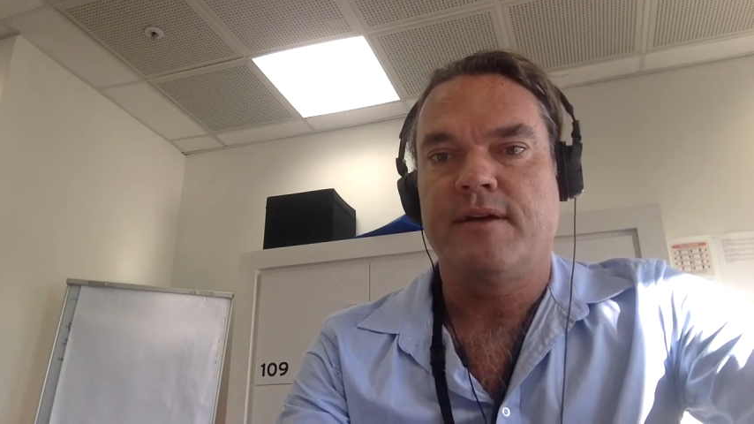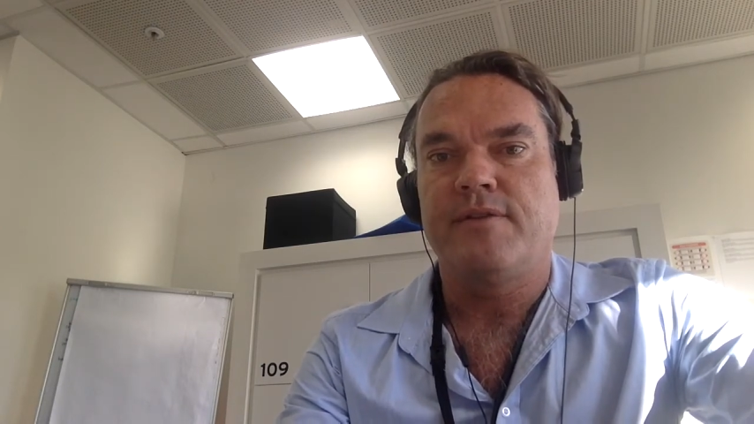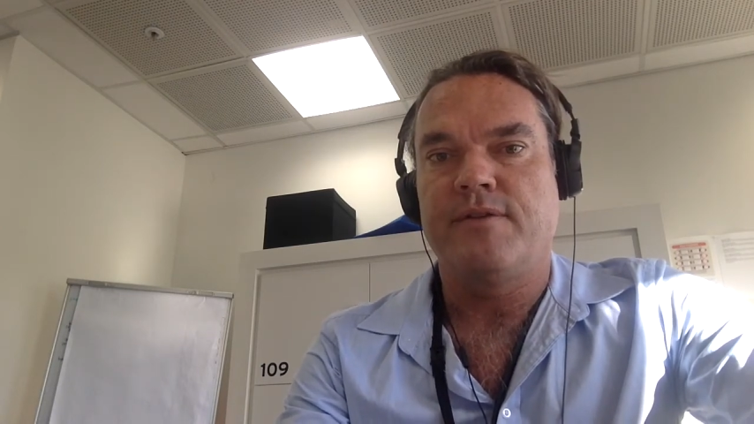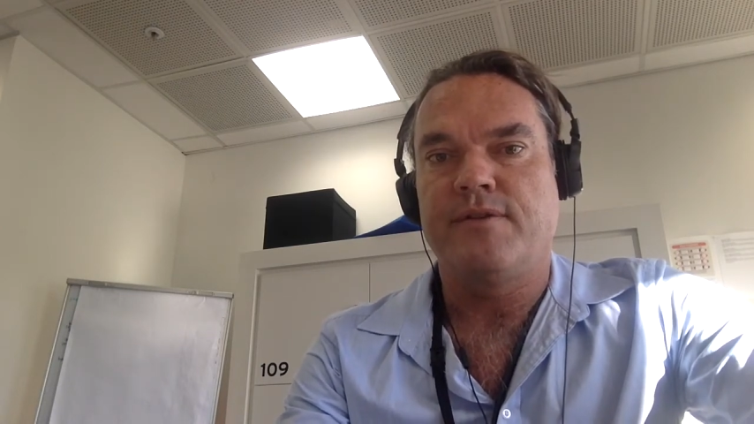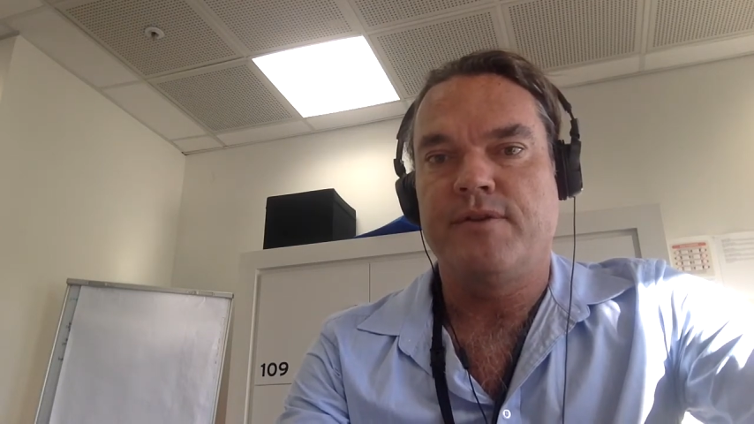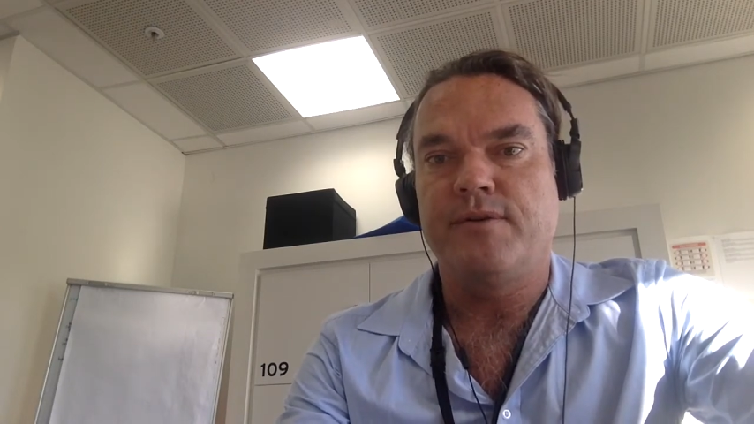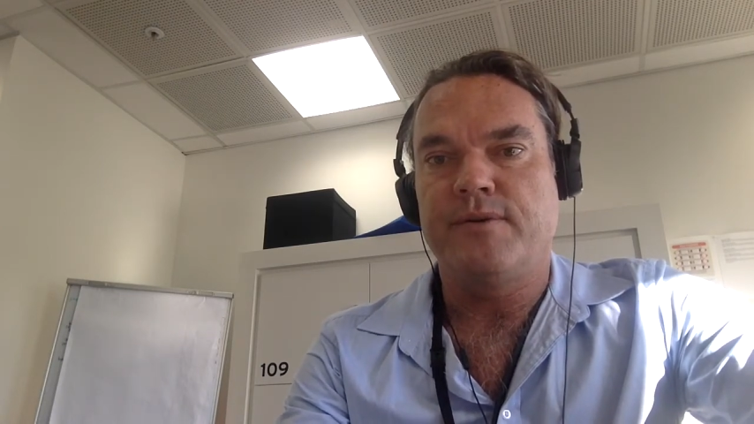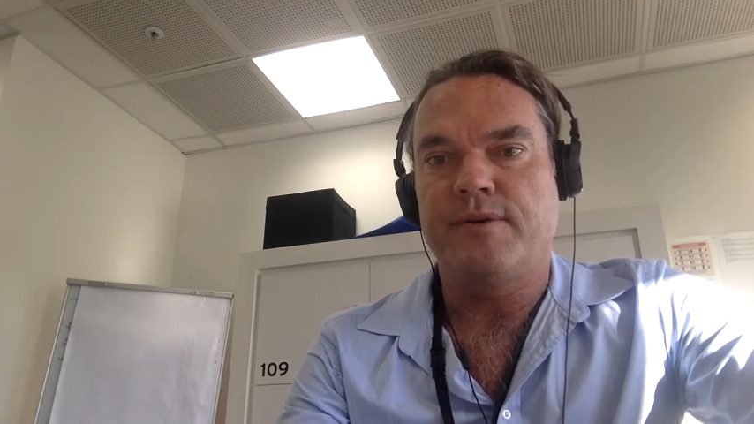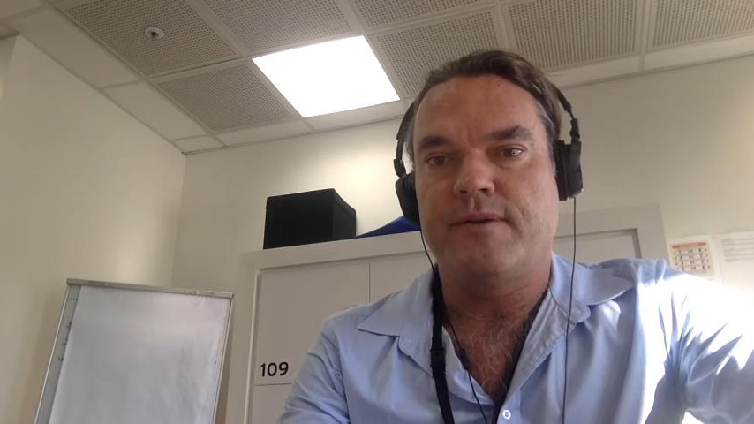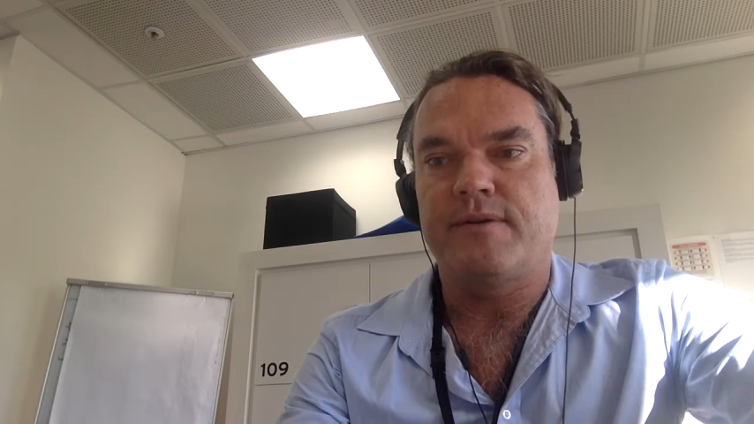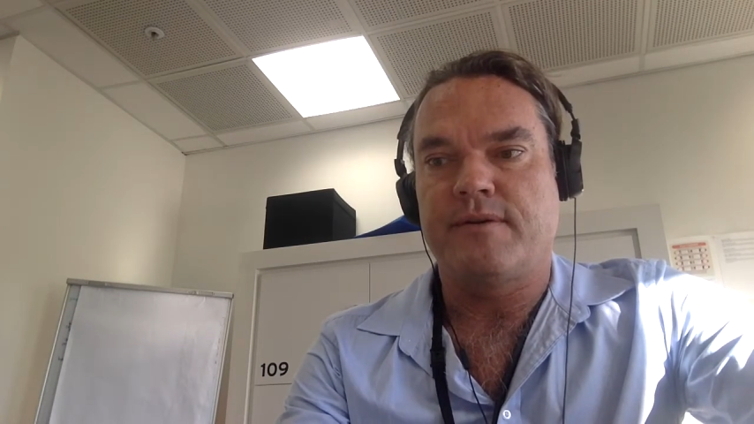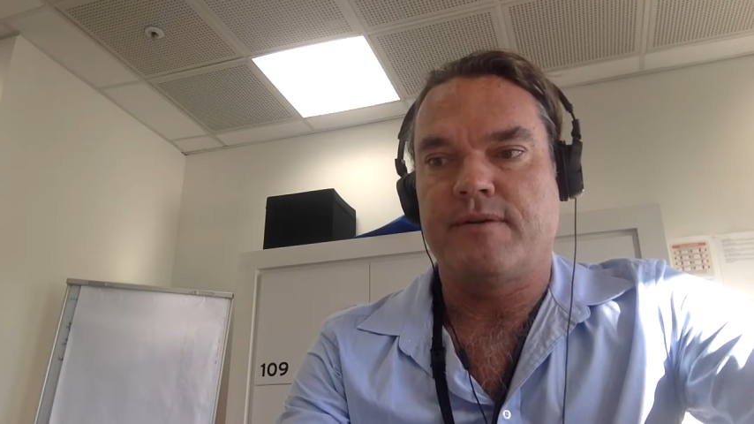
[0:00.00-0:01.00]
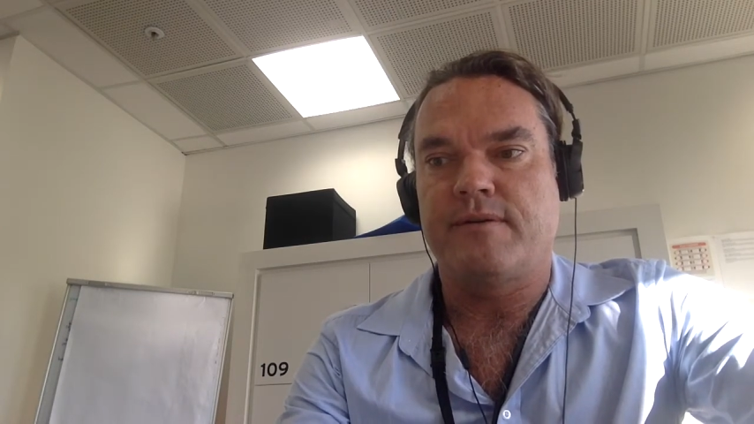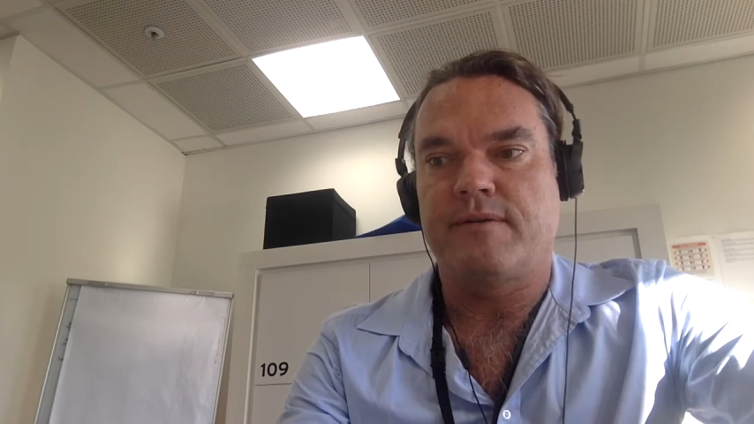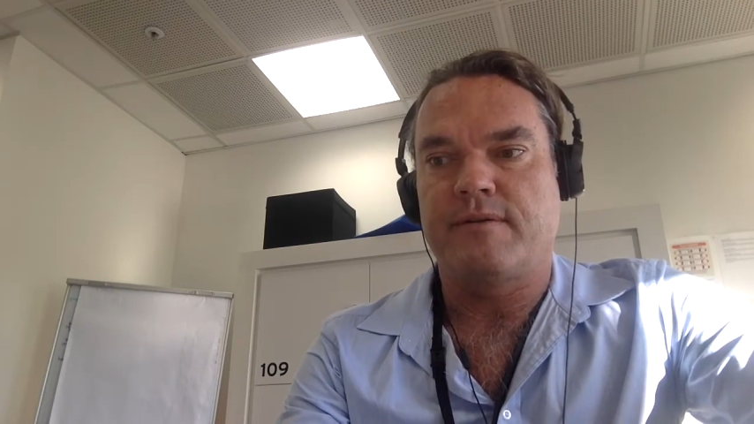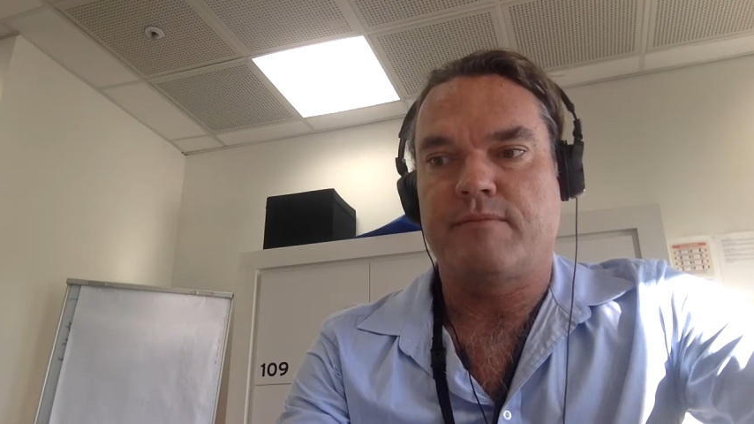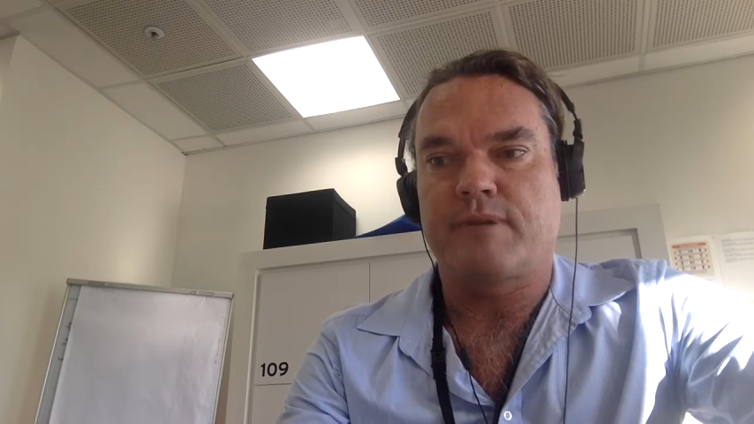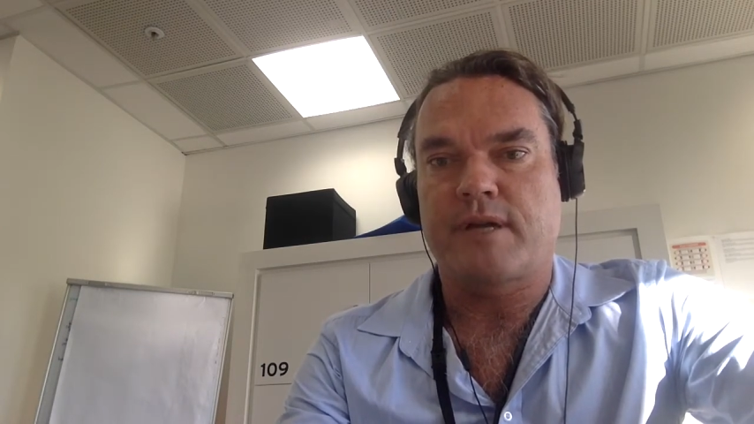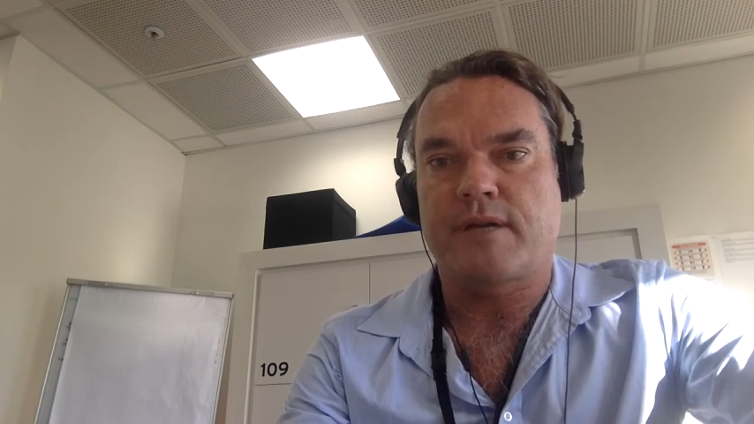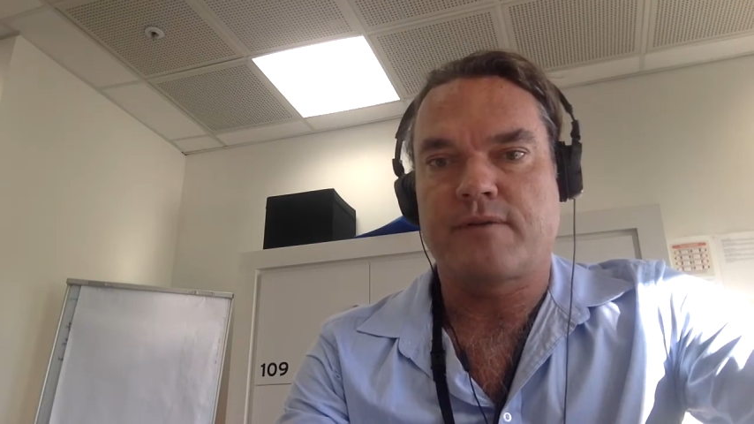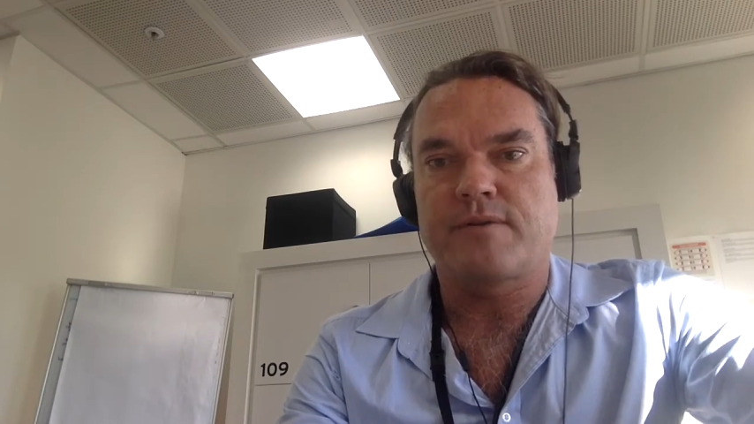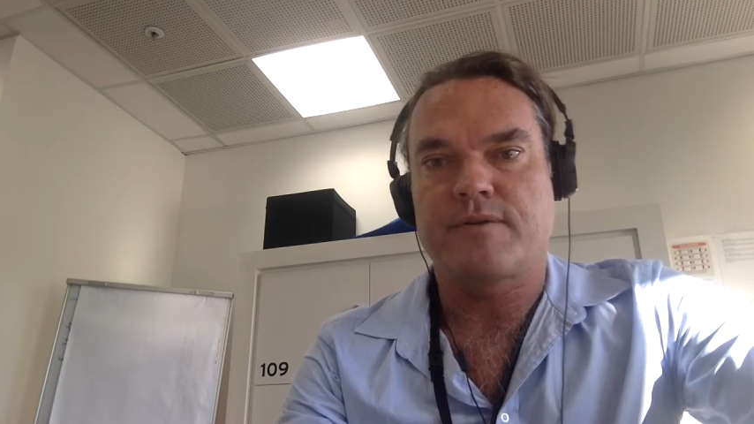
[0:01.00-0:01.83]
The newer the product or